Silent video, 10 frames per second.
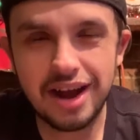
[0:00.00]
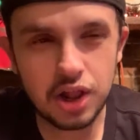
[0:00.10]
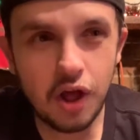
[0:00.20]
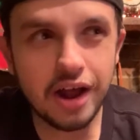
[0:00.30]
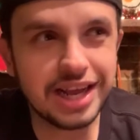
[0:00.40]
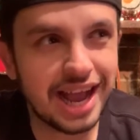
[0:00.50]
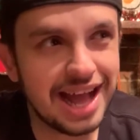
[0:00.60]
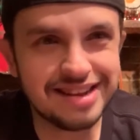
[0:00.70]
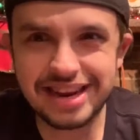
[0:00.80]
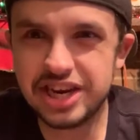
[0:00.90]
A lot of
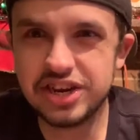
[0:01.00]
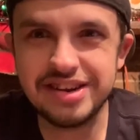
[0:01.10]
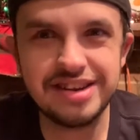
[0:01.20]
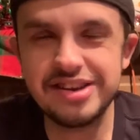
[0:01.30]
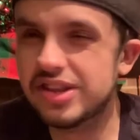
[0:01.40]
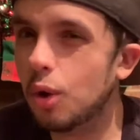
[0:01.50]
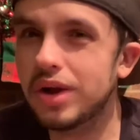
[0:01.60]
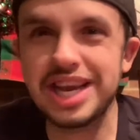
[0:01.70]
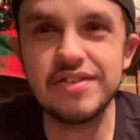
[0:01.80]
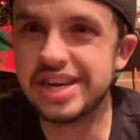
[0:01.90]
gas stations just don't
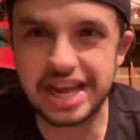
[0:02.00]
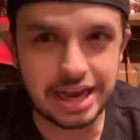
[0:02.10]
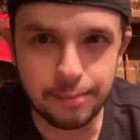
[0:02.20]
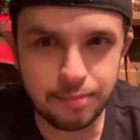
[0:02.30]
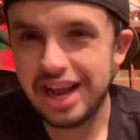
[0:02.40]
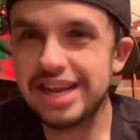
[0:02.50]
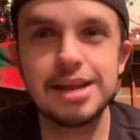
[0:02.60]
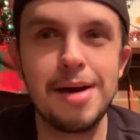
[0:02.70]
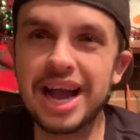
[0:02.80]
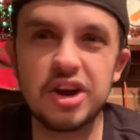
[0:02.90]
give a damn. And
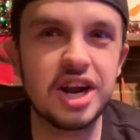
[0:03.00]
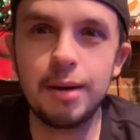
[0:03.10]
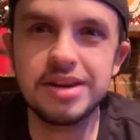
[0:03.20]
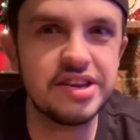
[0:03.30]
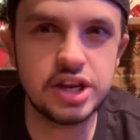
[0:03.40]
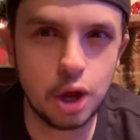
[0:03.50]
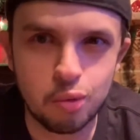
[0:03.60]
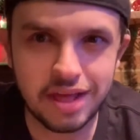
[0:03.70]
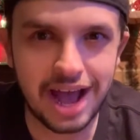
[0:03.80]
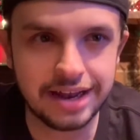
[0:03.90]
tobacco companies know
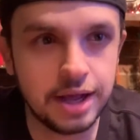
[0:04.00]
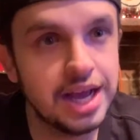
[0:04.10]
that.